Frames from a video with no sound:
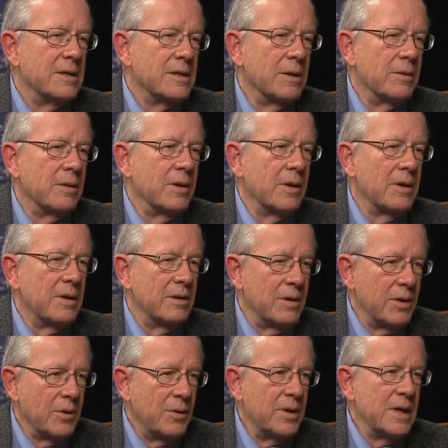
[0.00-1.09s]
So they're
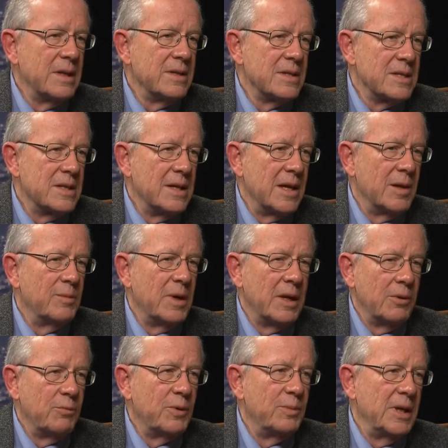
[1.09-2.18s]
going to stay, but it
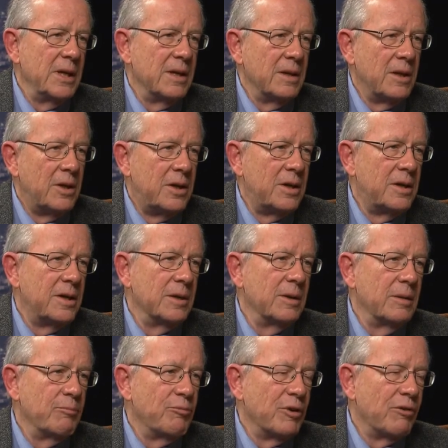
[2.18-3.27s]
will be a long,
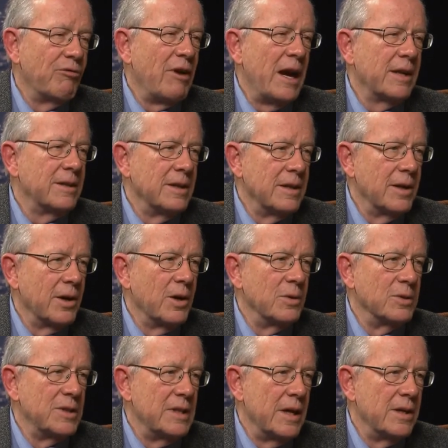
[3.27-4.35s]
protracted
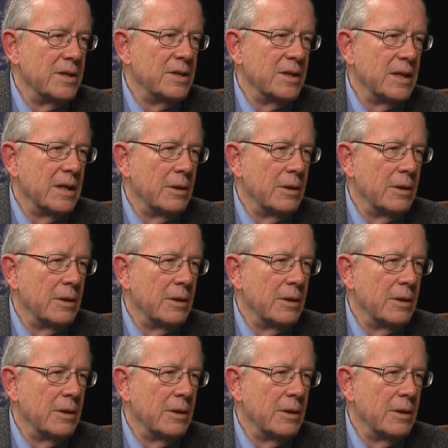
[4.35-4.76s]
negotiation.